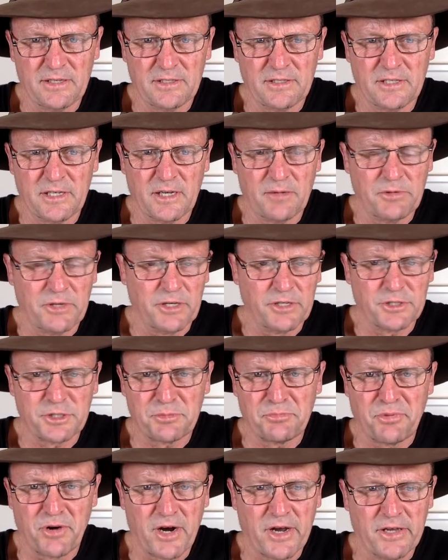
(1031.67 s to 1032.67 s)
you know we got to
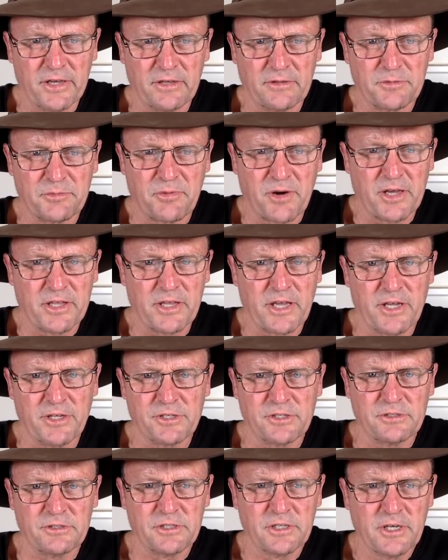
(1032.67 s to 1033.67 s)
spray spray the
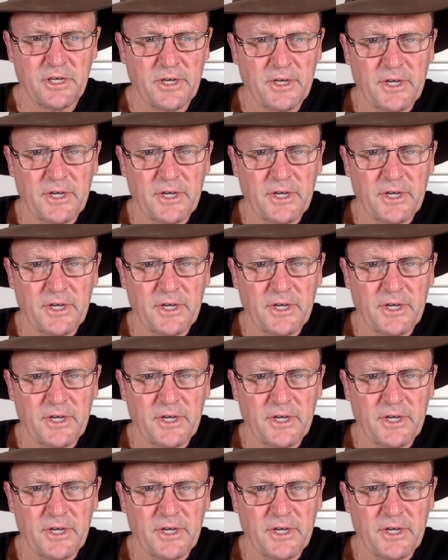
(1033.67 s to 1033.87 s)
engines?